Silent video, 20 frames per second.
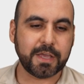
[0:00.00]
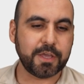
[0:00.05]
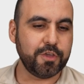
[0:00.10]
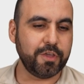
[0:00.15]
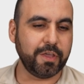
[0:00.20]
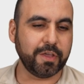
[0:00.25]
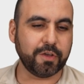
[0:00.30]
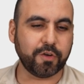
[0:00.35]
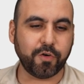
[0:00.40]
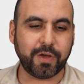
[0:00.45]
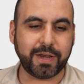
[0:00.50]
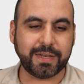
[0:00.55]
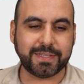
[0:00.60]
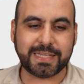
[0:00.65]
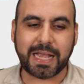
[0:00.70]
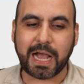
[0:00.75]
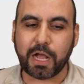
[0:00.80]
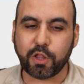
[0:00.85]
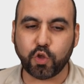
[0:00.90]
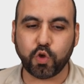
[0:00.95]
You can go ahead and
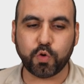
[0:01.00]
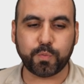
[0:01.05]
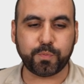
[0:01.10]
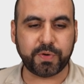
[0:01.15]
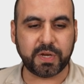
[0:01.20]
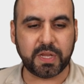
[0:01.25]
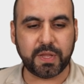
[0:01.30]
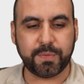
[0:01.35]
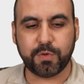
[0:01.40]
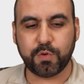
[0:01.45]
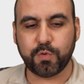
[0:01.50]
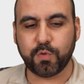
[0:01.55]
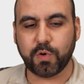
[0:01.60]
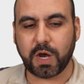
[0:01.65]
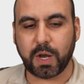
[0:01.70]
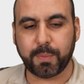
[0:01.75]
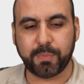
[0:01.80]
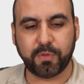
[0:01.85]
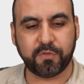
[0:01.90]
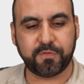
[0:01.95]
download, preview,
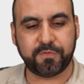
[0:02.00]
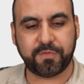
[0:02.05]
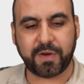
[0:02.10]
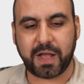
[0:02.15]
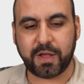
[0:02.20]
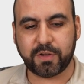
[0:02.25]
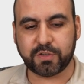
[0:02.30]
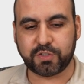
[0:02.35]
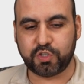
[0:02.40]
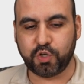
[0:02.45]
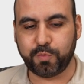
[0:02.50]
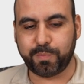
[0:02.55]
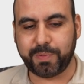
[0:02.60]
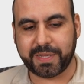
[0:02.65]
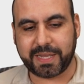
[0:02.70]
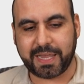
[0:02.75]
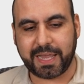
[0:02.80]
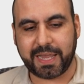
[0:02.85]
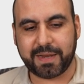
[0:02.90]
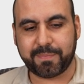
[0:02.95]
upload files,
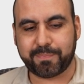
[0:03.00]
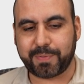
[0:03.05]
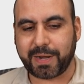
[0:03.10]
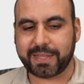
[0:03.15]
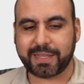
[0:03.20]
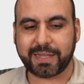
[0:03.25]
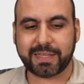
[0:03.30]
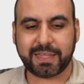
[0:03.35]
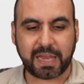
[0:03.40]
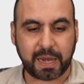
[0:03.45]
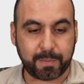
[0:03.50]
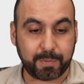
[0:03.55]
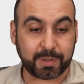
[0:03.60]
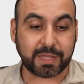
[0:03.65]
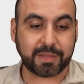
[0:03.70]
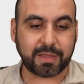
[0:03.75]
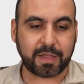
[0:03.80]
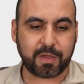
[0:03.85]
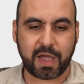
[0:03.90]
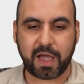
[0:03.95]
duplicate, practically
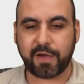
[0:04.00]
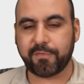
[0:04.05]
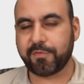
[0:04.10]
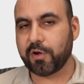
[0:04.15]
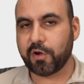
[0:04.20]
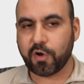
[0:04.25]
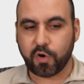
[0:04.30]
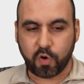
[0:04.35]
everything that you have